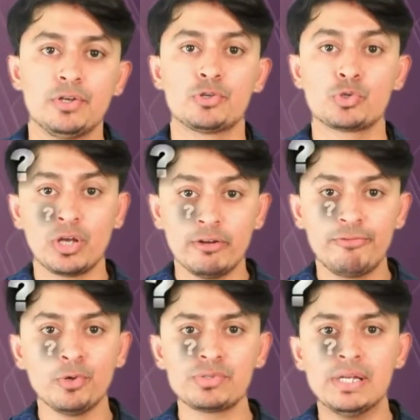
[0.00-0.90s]
So
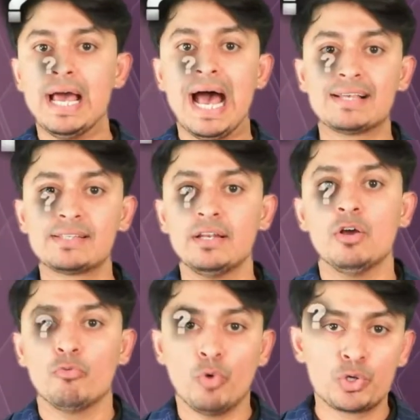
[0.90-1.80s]
confused as in
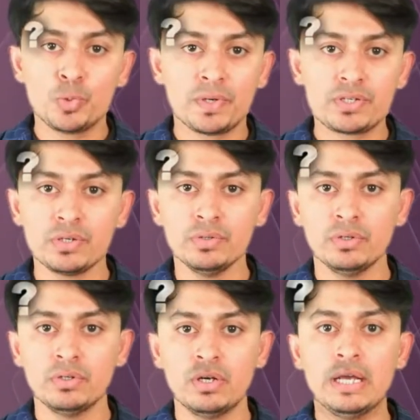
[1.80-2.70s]
what to pursue?
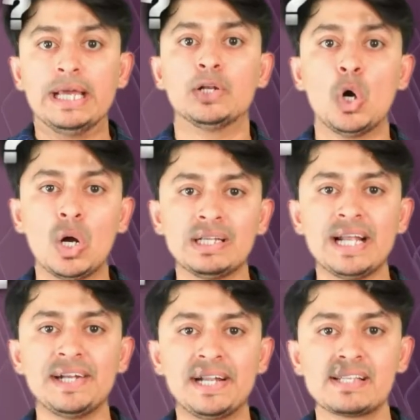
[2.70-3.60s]
An
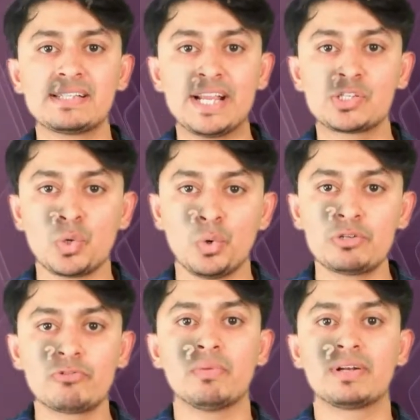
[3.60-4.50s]
online data science
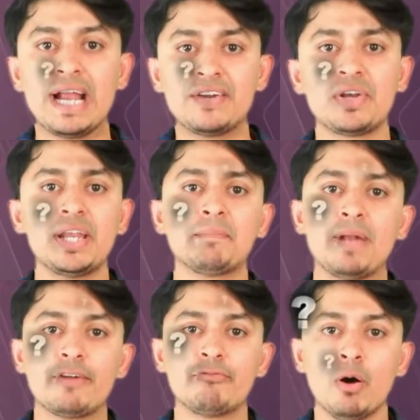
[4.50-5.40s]
course from a right training
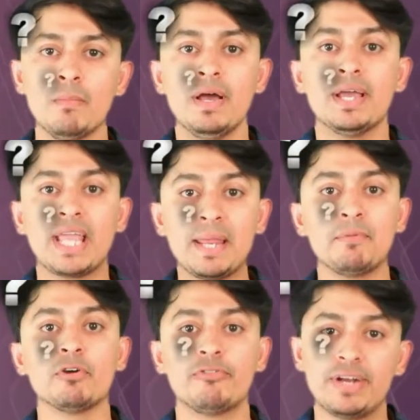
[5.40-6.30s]
platform can
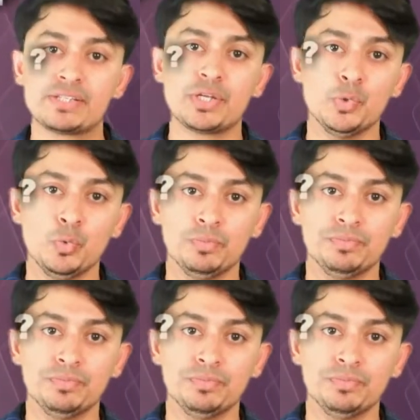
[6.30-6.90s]
be of rescue.